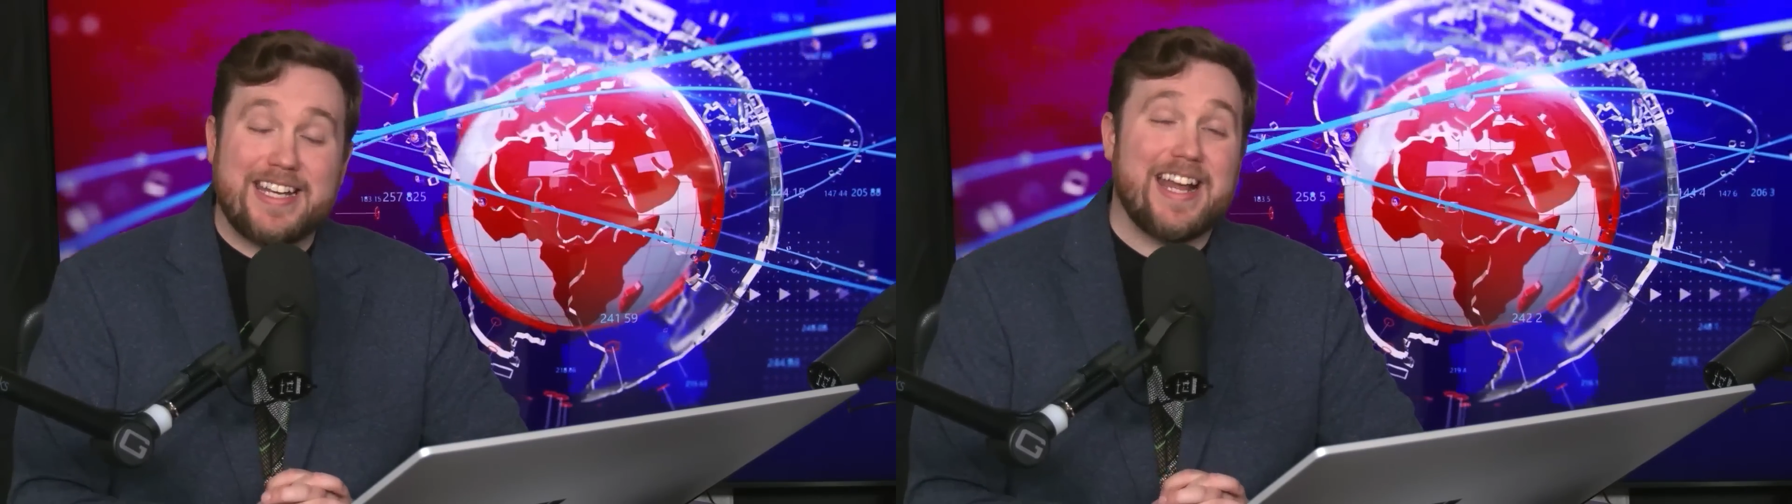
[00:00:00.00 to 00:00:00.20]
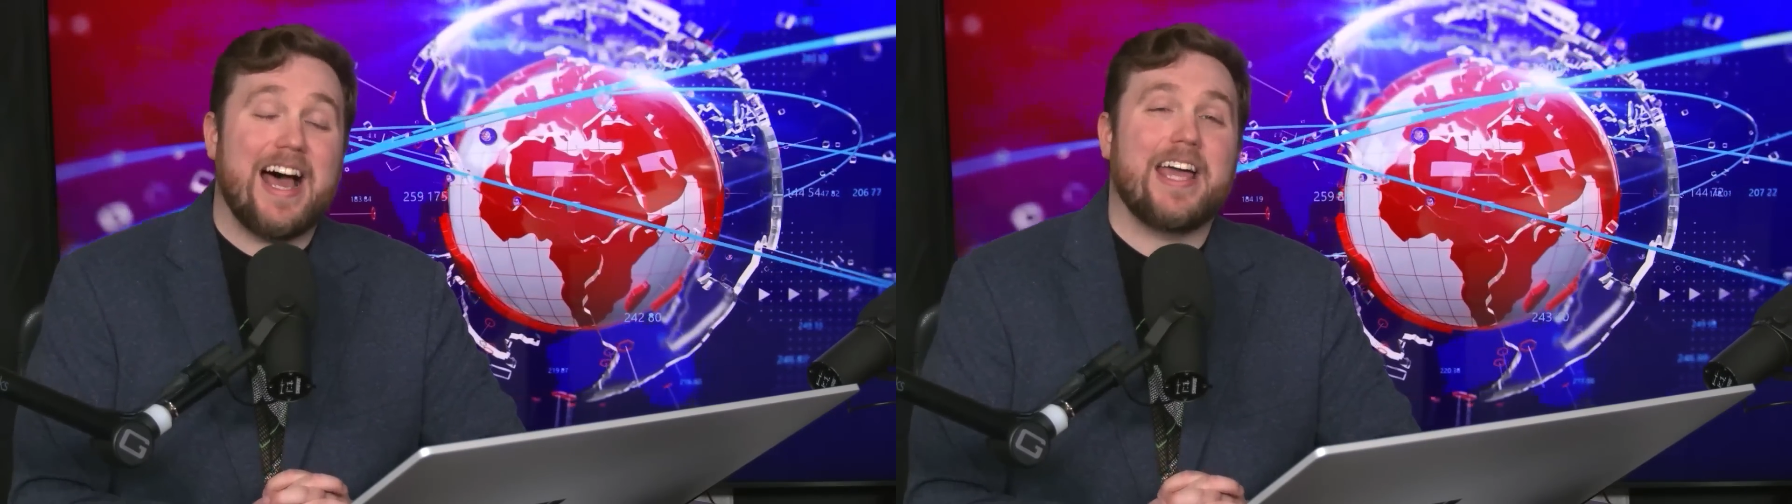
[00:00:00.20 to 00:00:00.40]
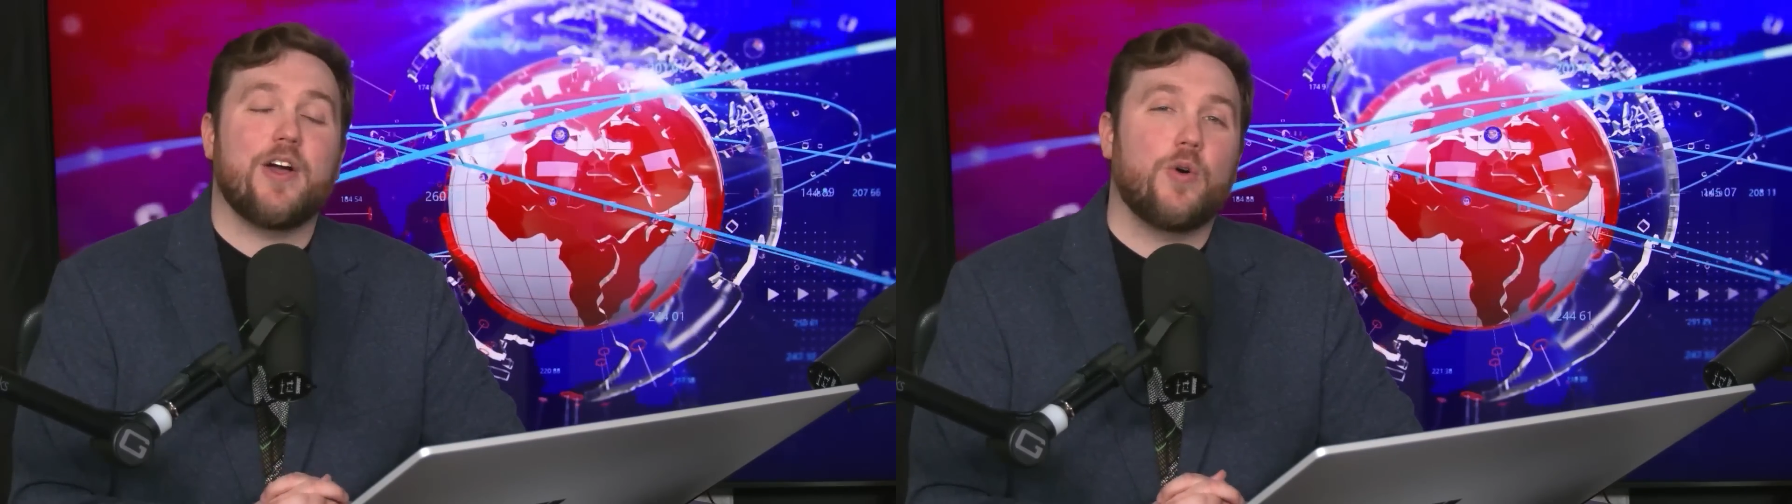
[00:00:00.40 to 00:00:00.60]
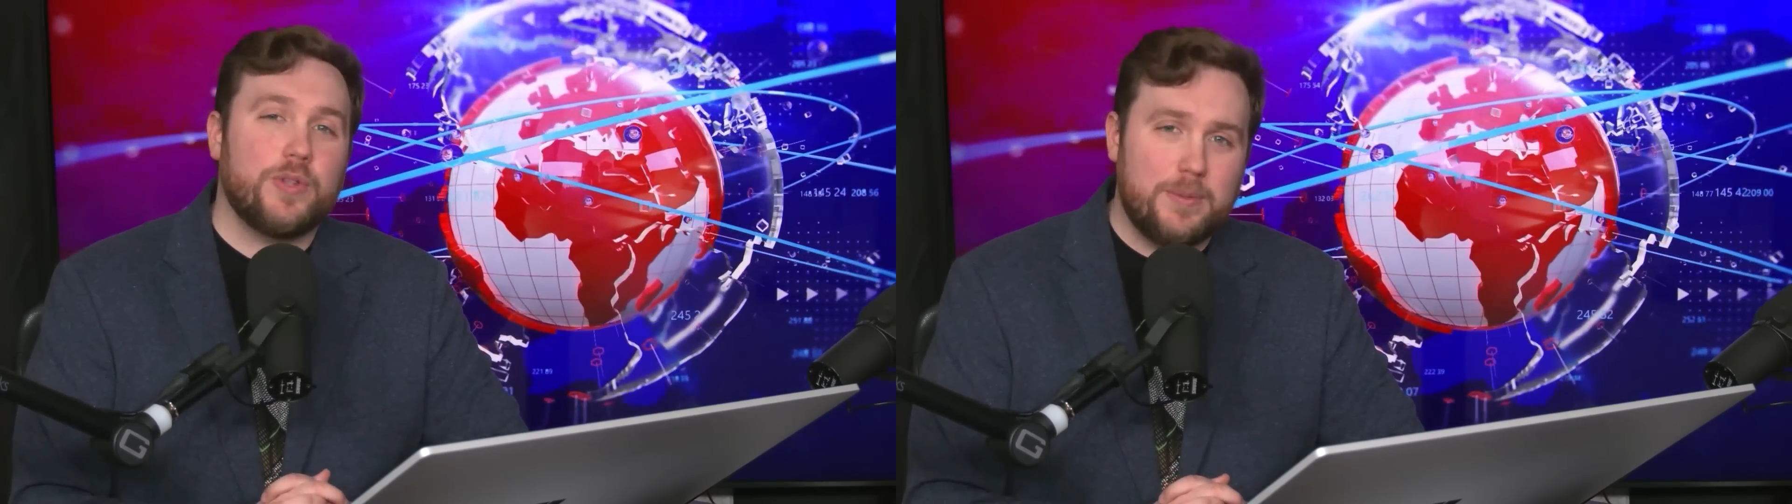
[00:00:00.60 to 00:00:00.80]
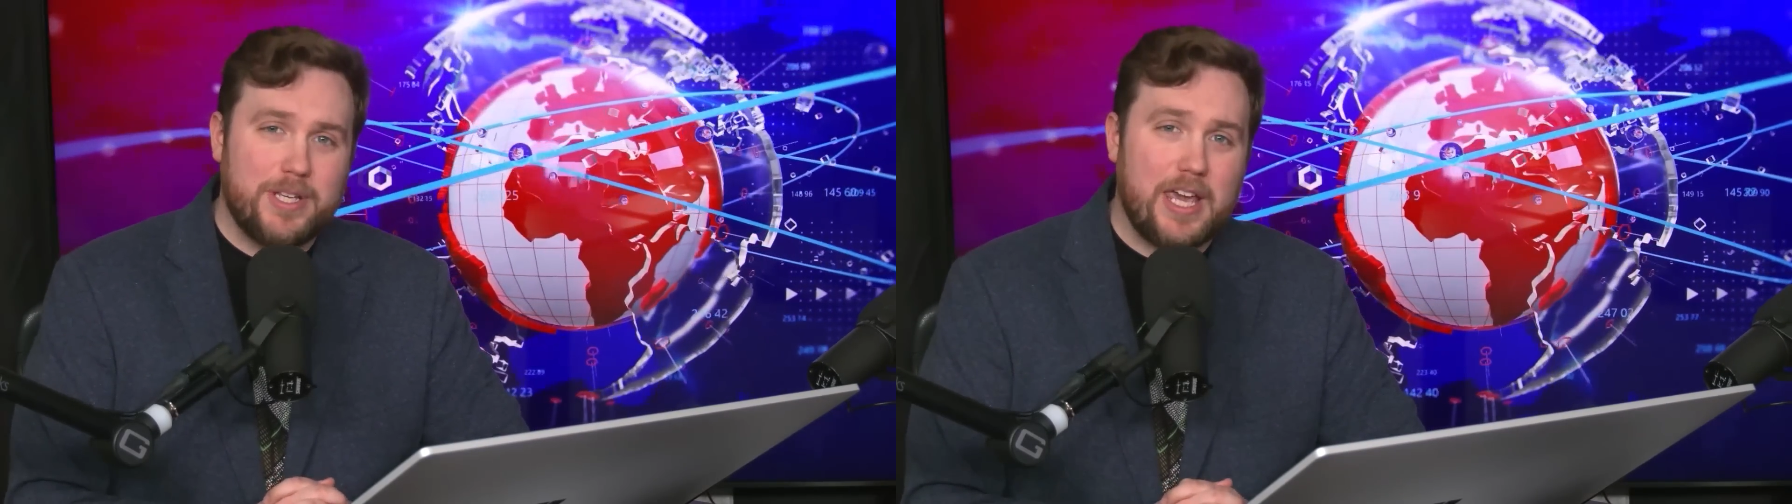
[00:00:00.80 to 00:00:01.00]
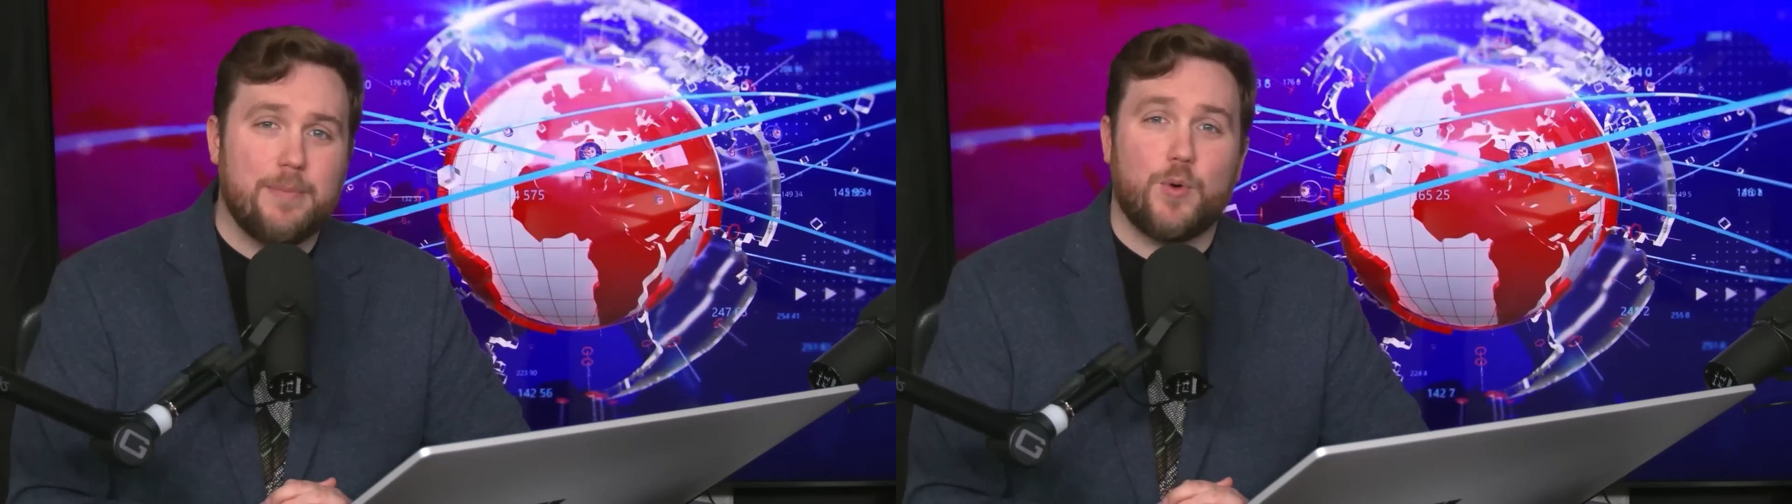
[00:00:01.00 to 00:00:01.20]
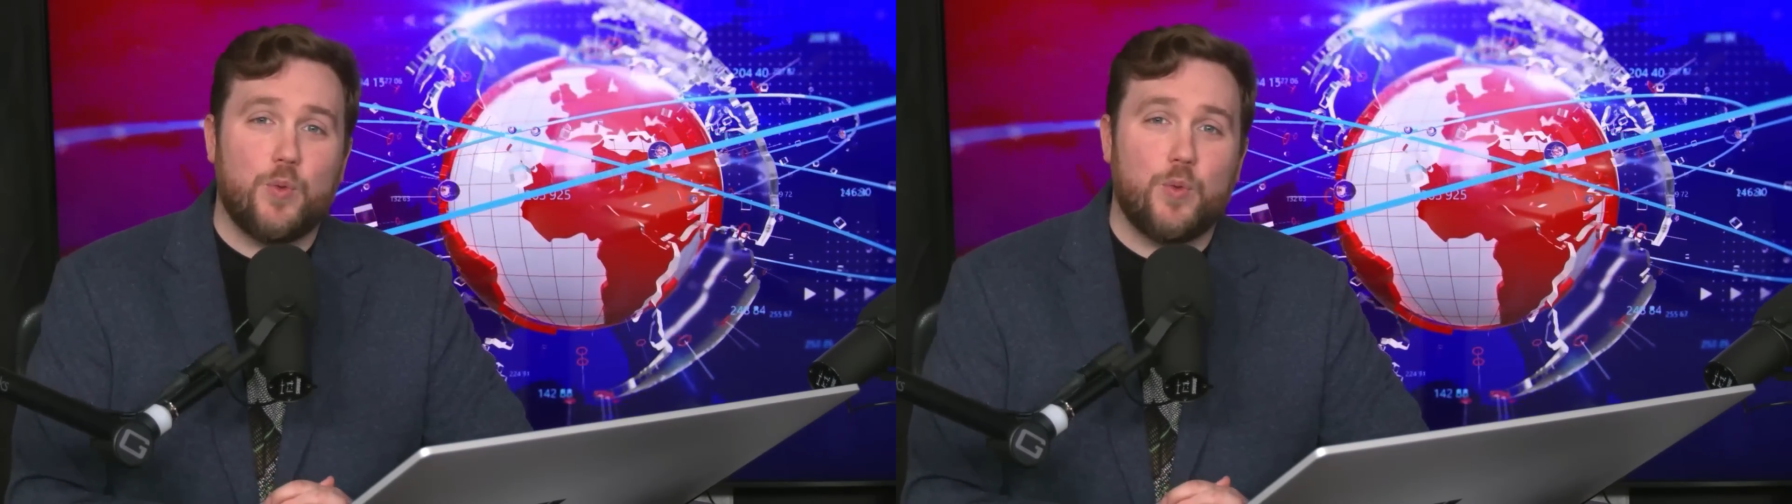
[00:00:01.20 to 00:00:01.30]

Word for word: and I only became a